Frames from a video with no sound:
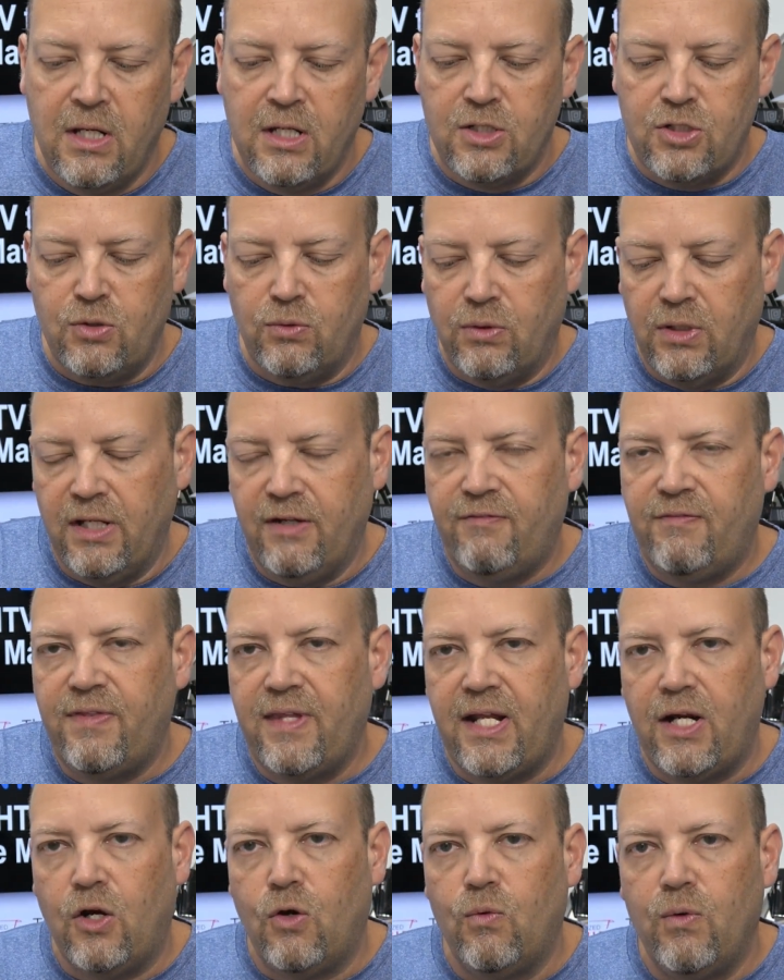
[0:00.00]
to lift
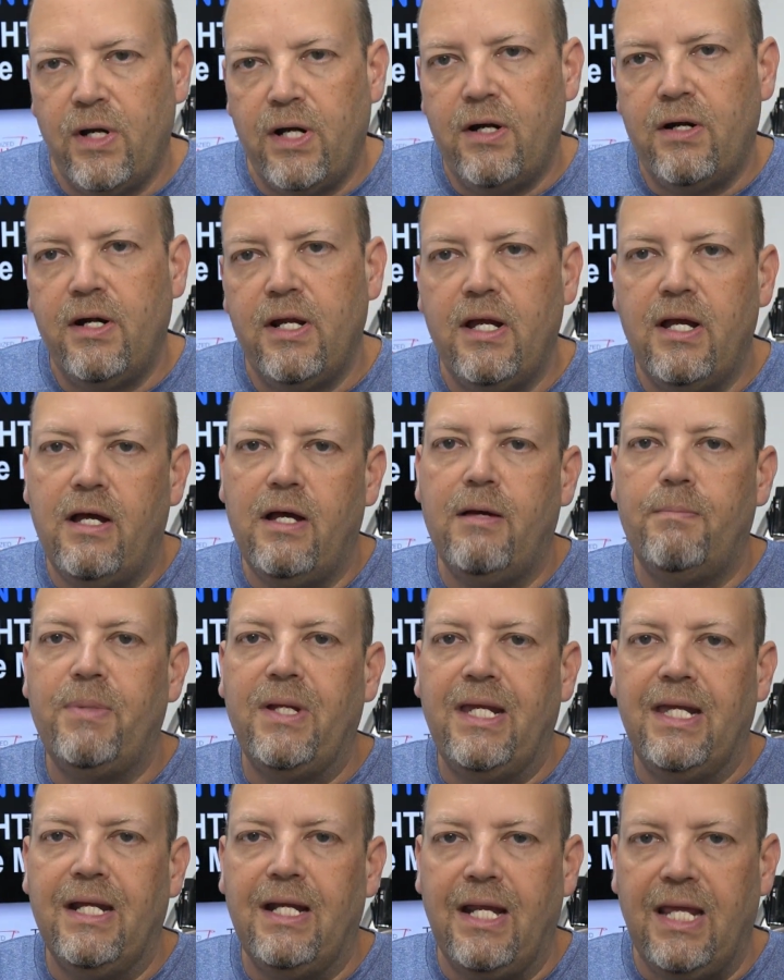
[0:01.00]
that whole area up
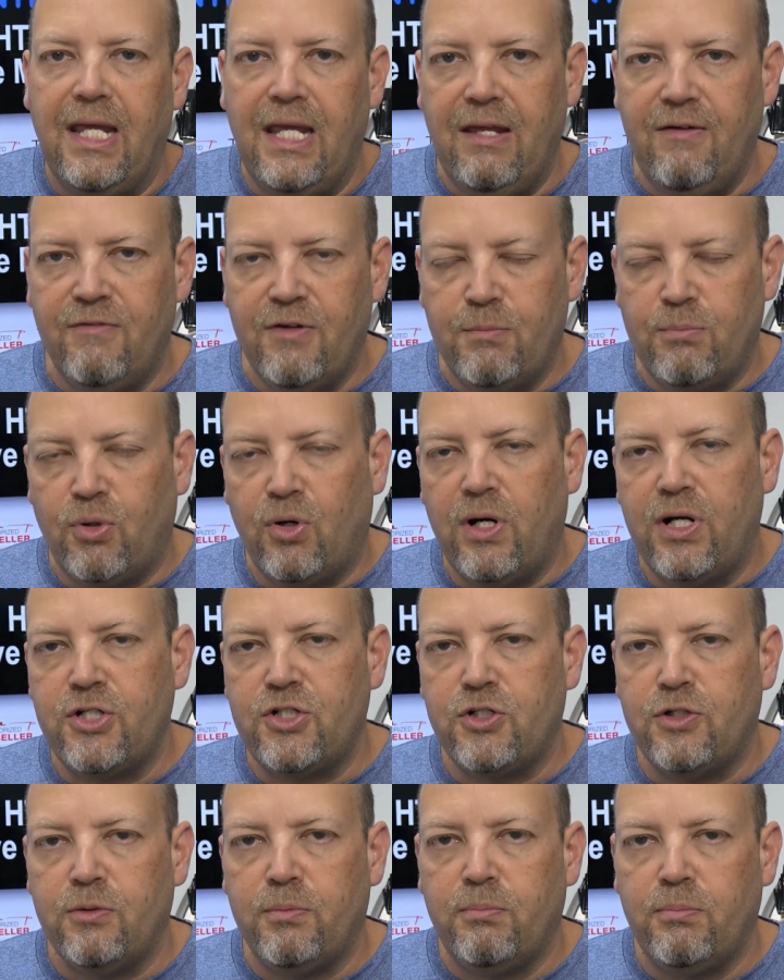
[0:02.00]
and get an even
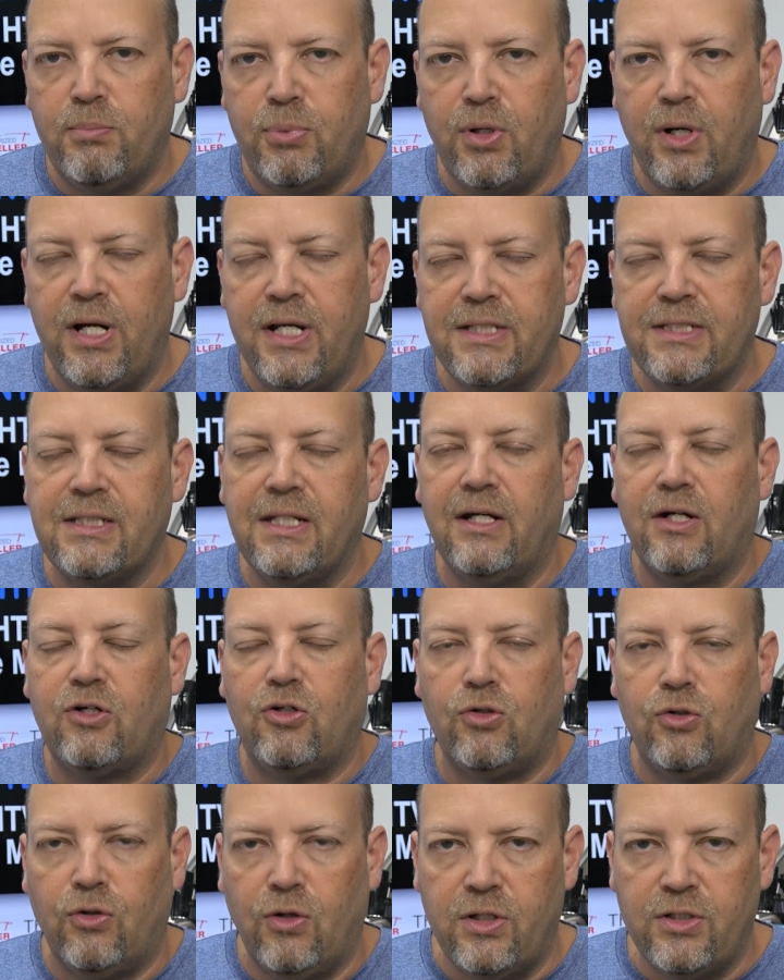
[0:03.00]
pressure press
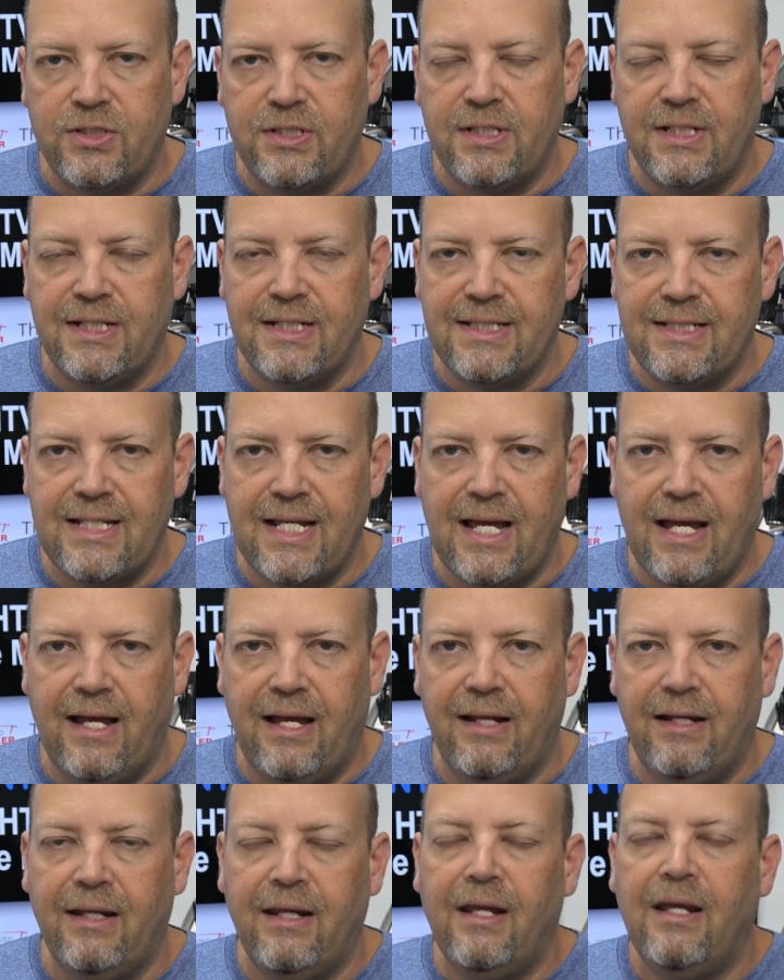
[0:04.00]
across the
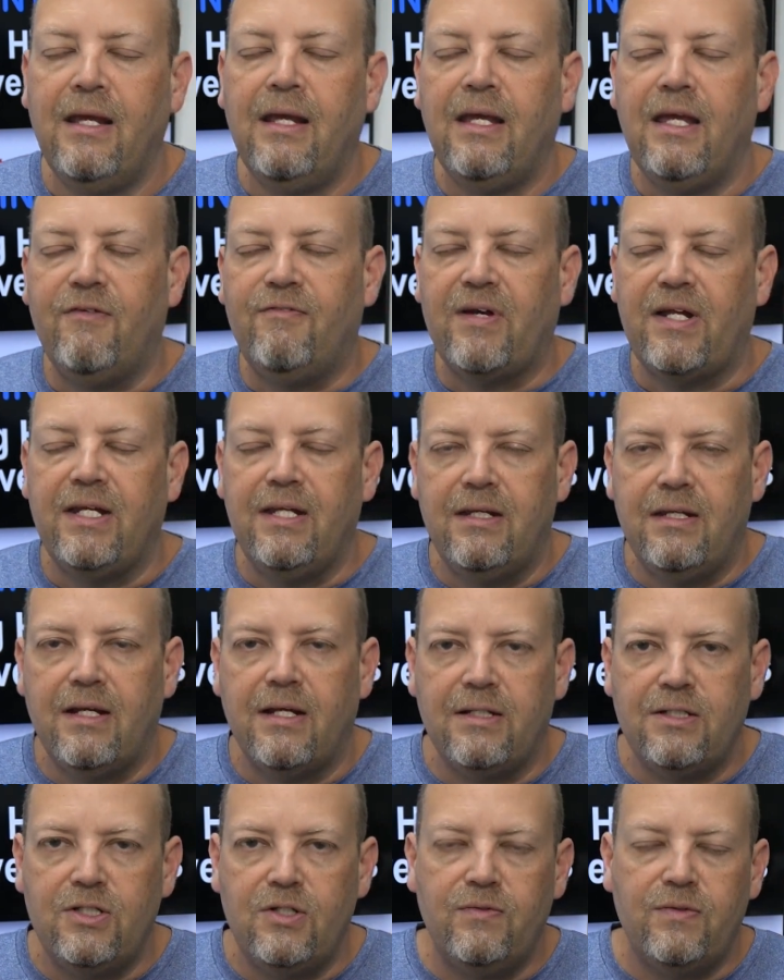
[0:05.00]
design. If I did
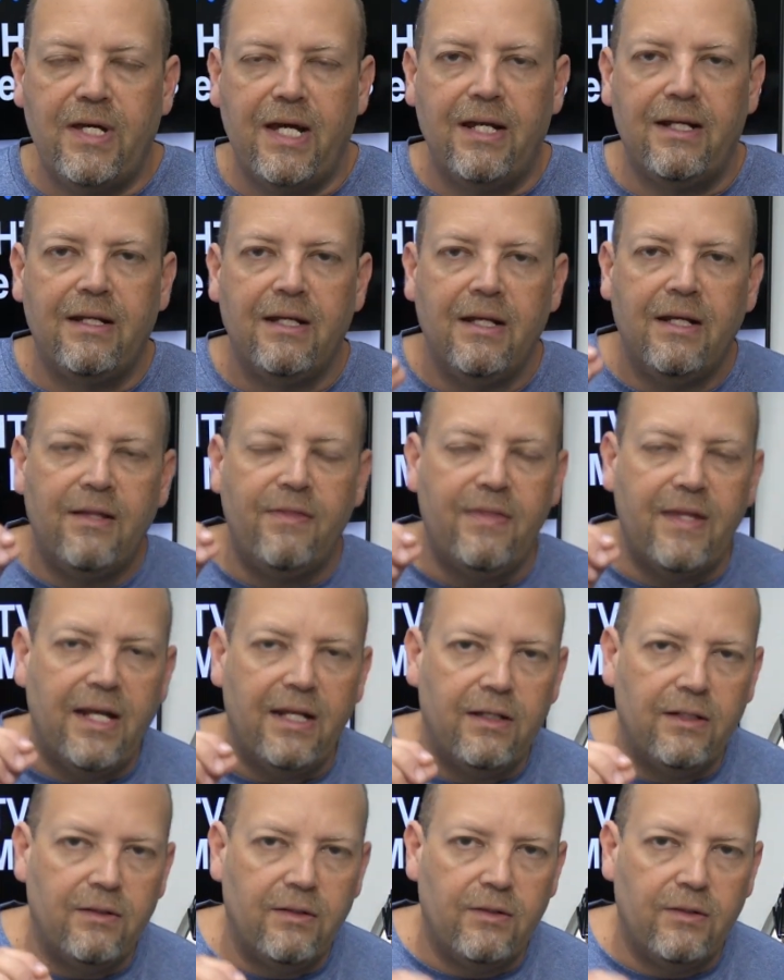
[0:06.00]
not do that, that